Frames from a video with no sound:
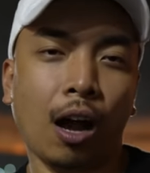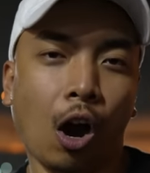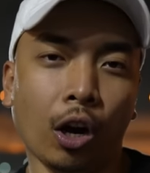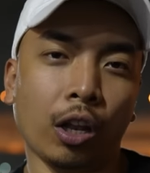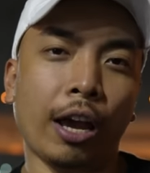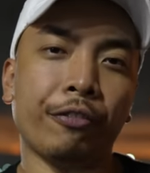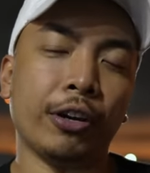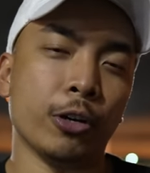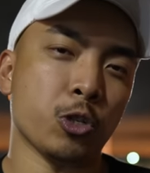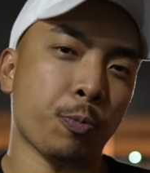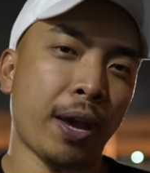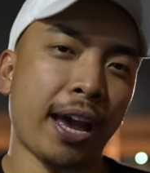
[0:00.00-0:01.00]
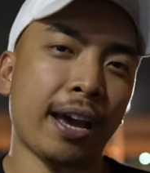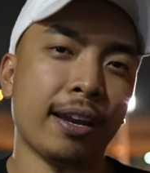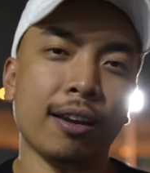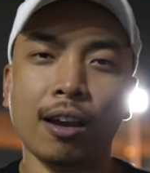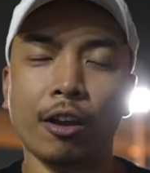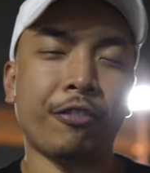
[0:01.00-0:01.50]
Our life here in
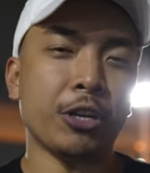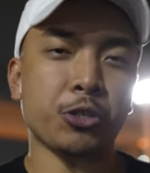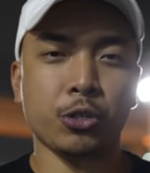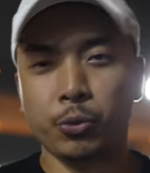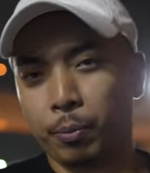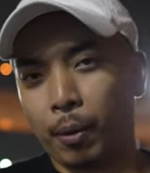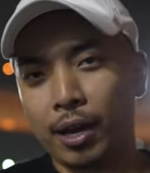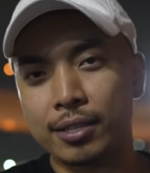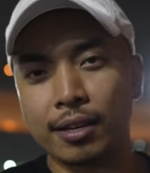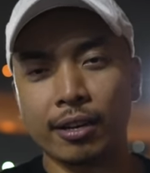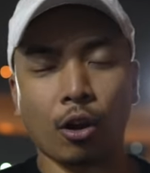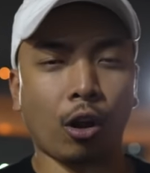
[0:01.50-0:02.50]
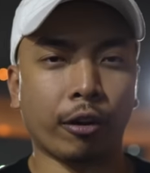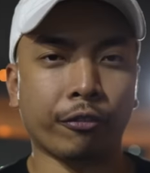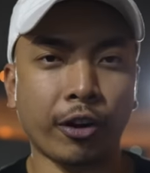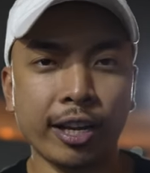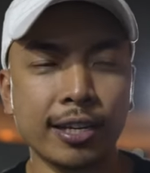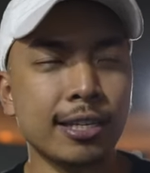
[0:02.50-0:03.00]
Japan, adventures with Masa and all our
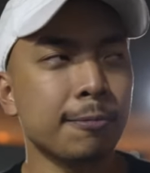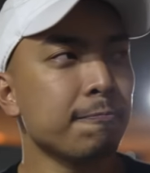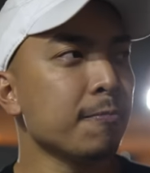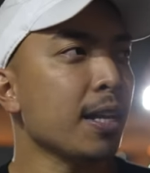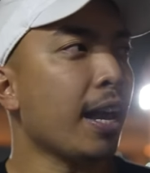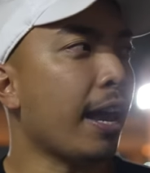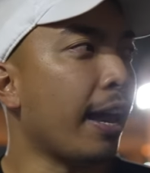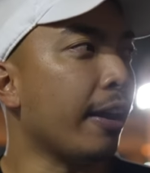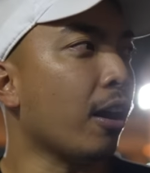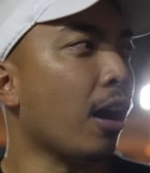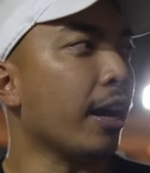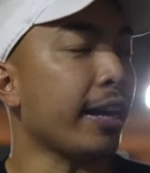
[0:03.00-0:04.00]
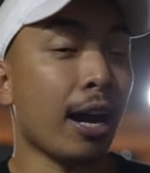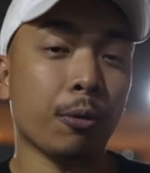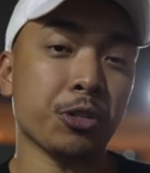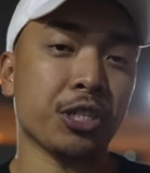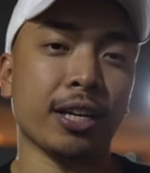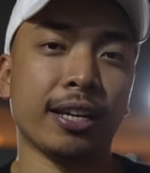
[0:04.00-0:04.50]
friends. And uh, yeah, we're
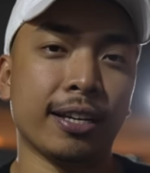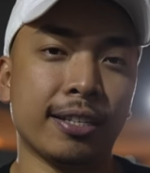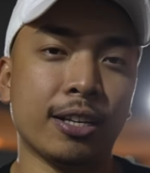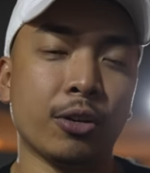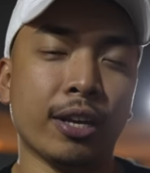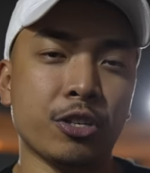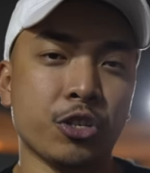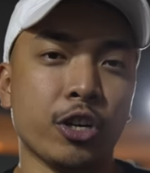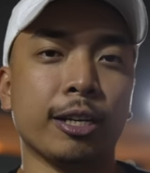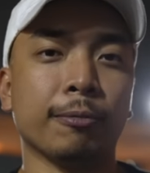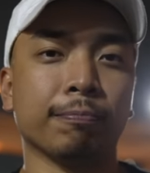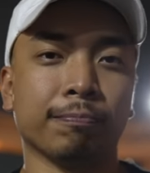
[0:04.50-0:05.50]
just gonna continue that journey.